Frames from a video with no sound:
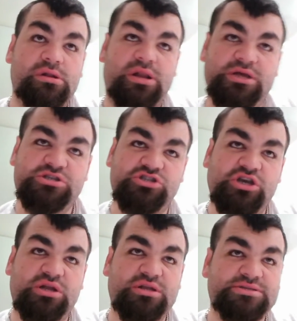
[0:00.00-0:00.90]
last
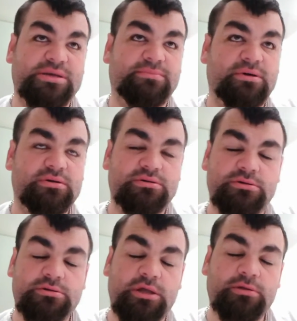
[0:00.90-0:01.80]
year, December
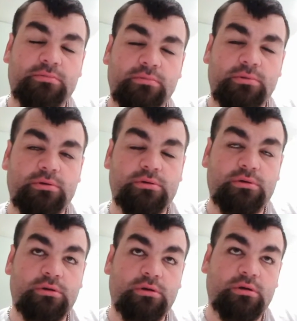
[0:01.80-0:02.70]
time.
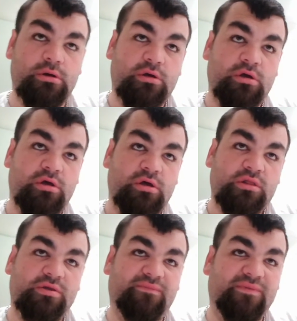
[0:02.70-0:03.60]

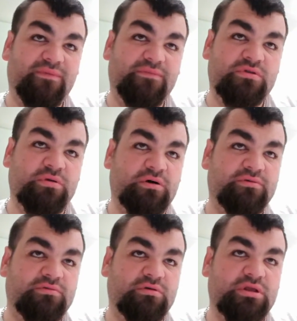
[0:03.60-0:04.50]
The 5th of the
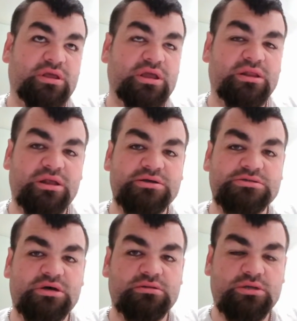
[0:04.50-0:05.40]
12th, 2018, I
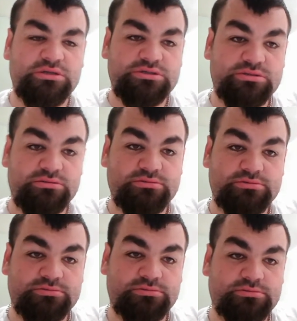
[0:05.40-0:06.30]
started this.
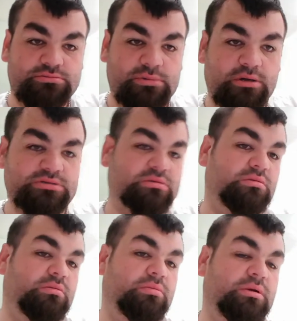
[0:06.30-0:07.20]
I was
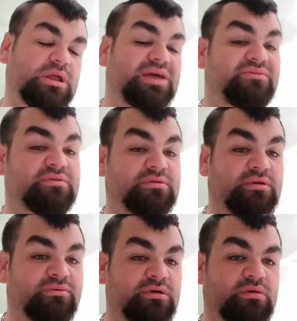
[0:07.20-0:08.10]
over at Everton,
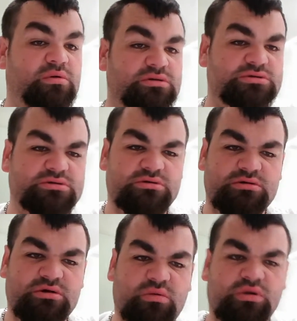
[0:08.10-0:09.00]
I think it was.
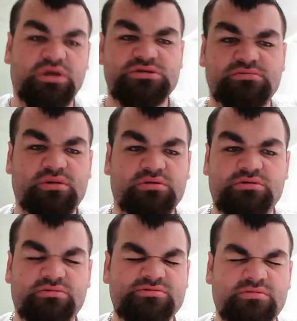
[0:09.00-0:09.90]
Away somewhere, I was
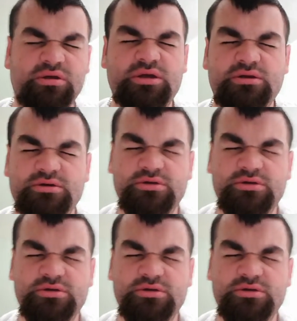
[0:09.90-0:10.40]
away